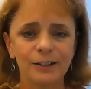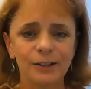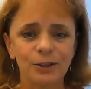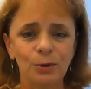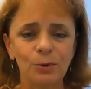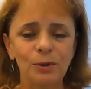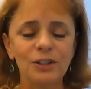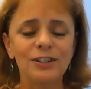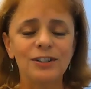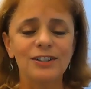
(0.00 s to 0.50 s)

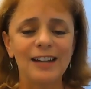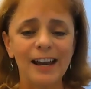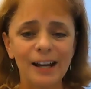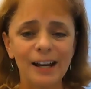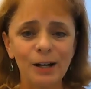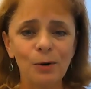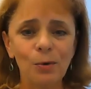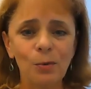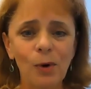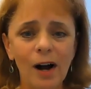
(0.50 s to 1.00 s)
So it's well,
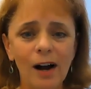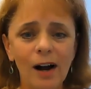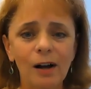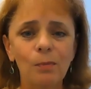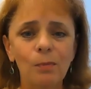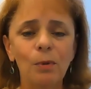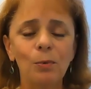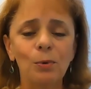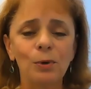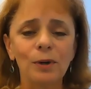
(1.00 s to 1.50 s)
taken a while,
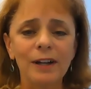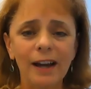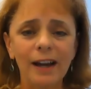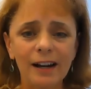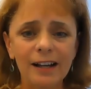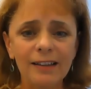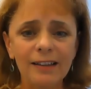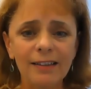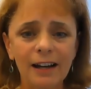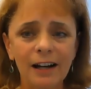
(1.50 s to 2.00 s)
but we're
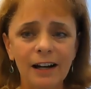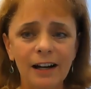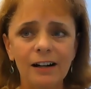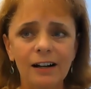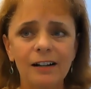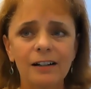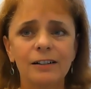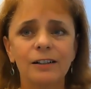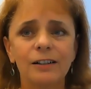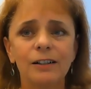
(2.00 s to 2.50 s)
getting
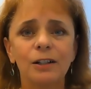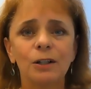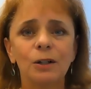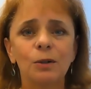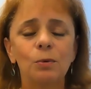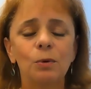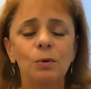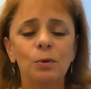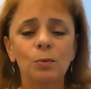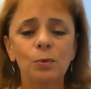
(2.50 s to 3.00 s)
there.
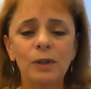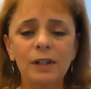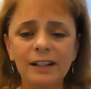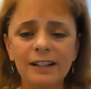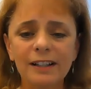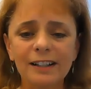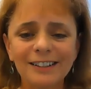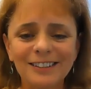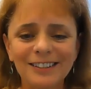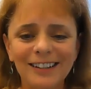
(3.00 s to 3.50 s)
We're
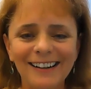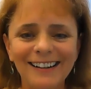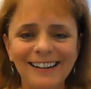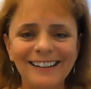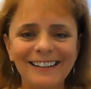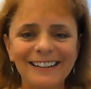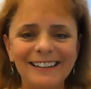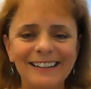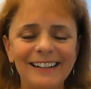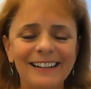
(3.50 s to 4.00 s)
really
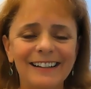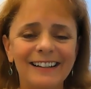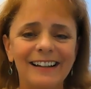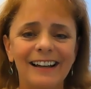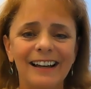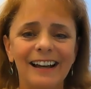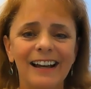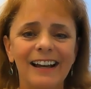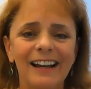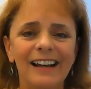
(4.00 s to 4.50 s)
excited
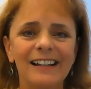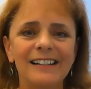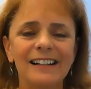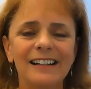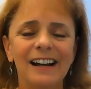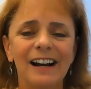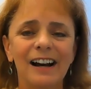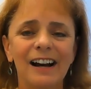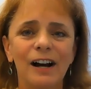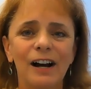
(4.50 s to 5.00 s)
and
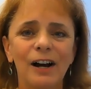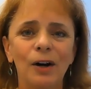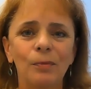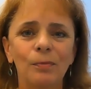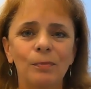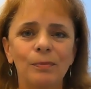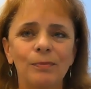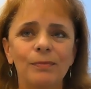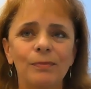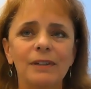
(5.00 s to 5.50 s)

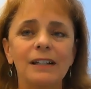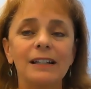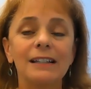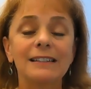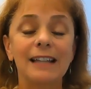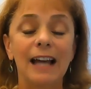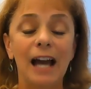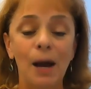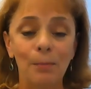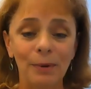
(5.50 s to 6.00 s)
um,
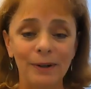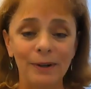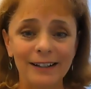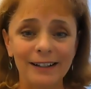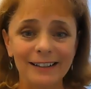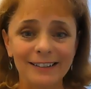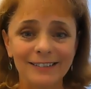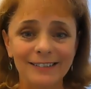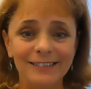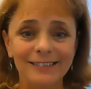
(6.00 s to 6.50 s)
it's
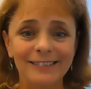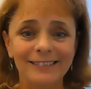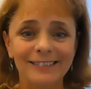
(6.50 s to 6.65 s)
happening.